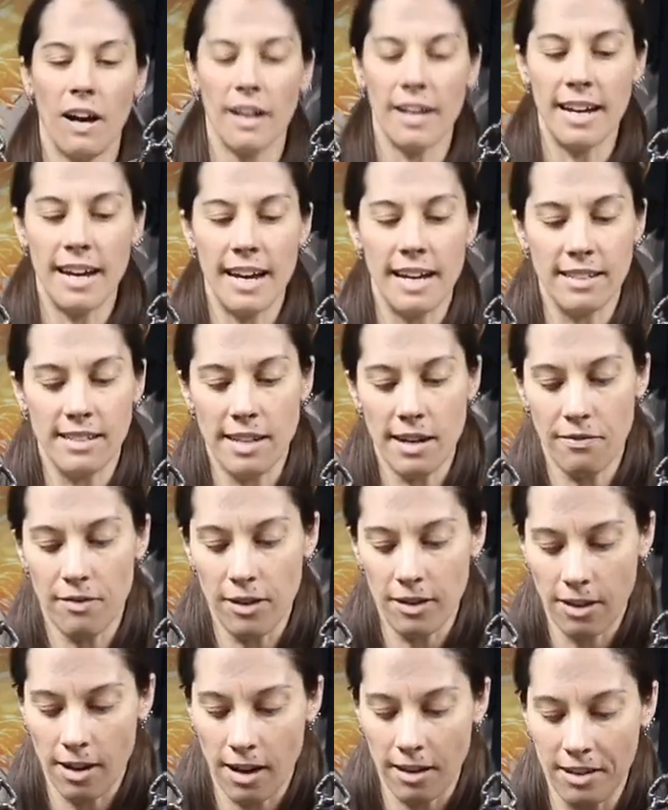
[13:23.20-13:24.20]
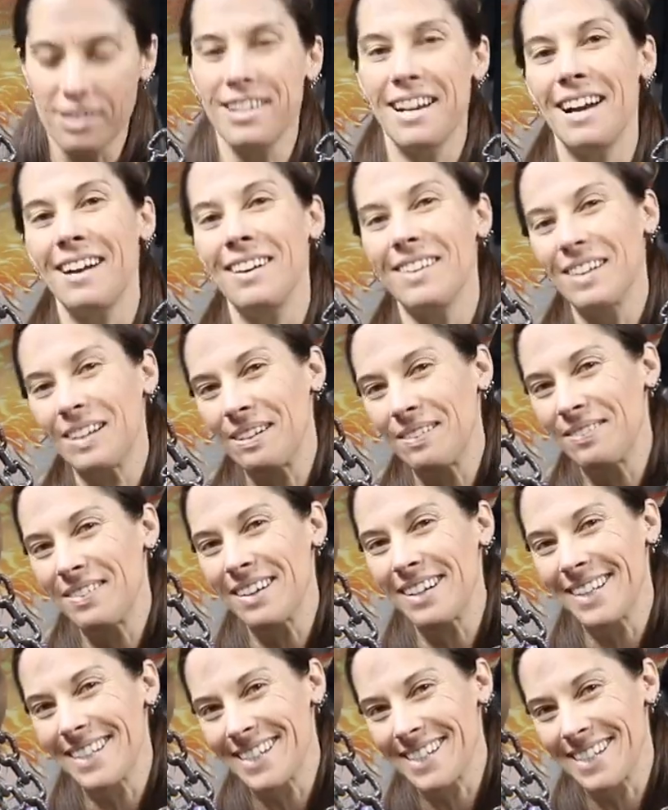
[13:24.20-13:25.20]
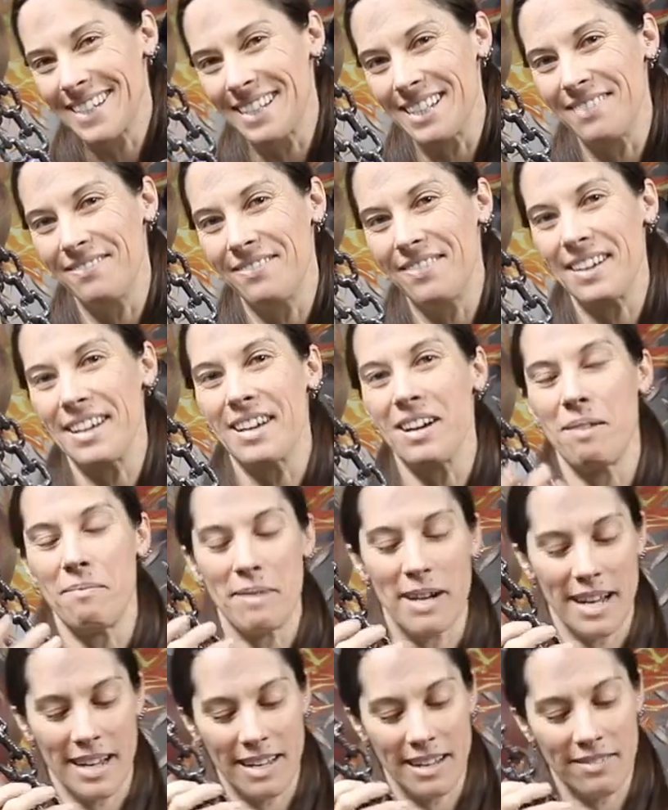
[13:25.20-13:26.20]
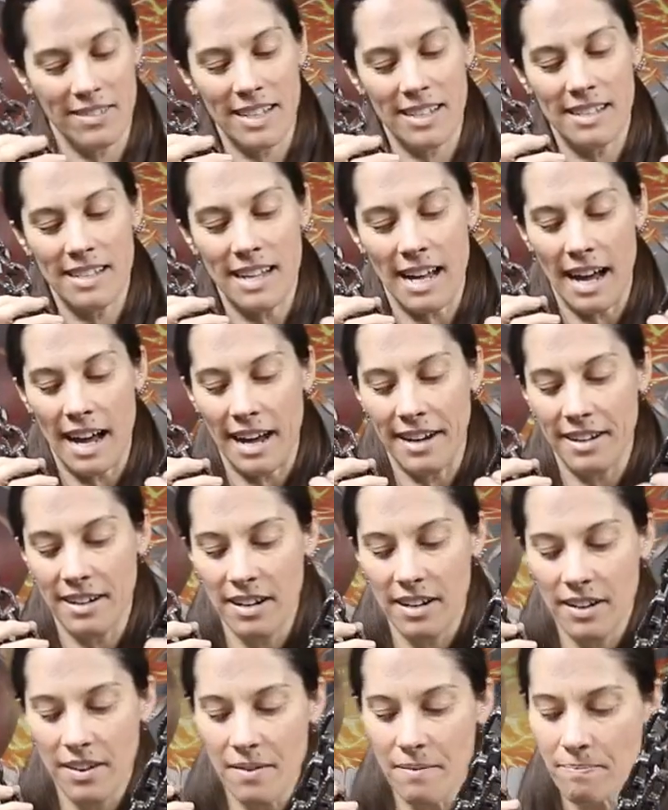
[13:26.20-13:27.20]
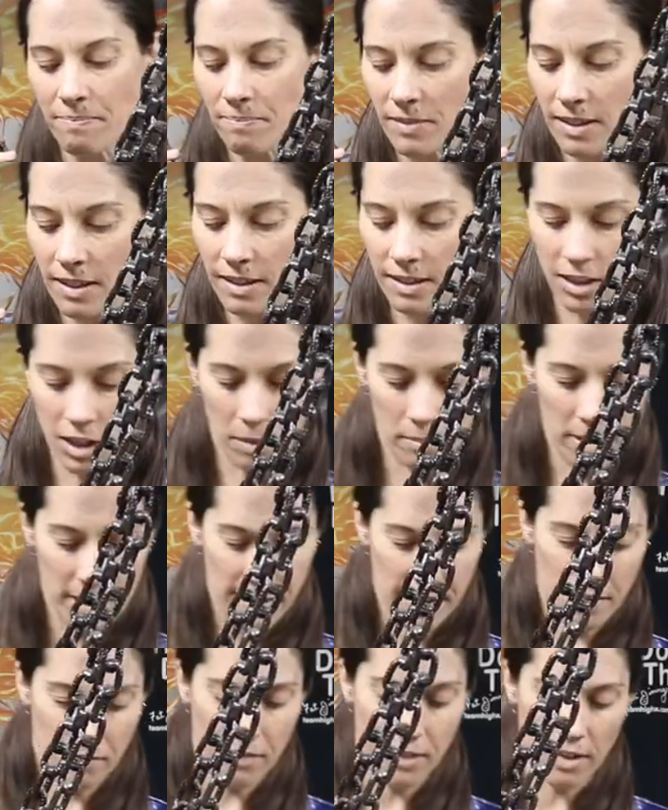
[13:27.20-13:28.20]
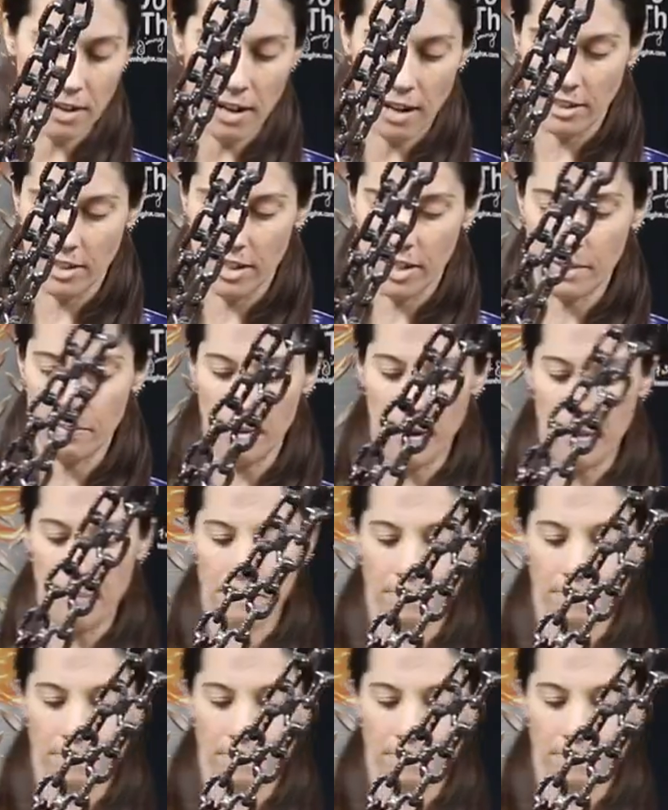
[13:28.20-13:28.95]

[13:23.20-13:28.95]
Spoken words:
he has different colors, and I don't know if you can see in the video, but it gives his head a little bit different colors. But